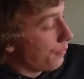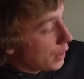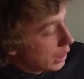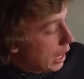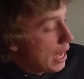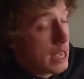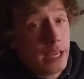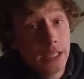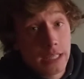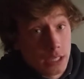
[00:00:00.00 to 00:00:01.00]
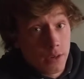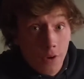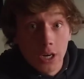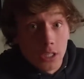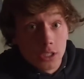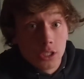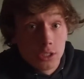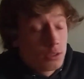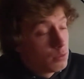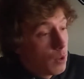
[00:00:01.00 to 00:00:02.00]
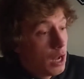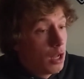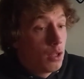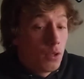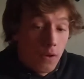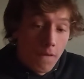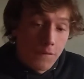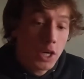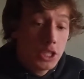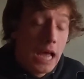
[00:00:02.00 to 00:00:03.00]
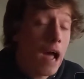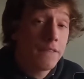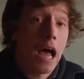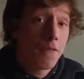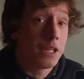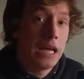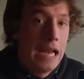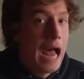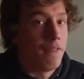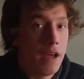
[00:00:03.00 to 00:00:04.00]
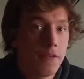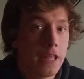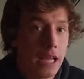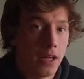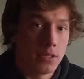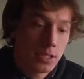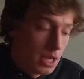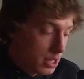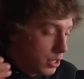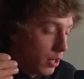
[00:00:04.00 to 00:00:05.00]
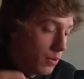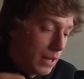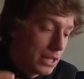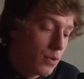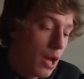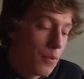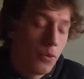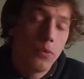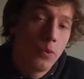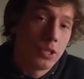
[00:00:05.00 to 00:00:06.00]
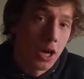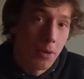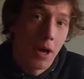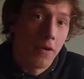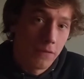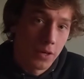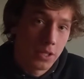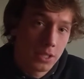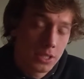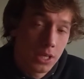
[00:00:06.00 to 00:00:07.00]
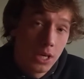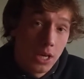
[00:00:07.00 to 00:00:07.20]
Clay in desert varnish. Well, first you have to have clay to have everything else. So that's why we'll talk about it first.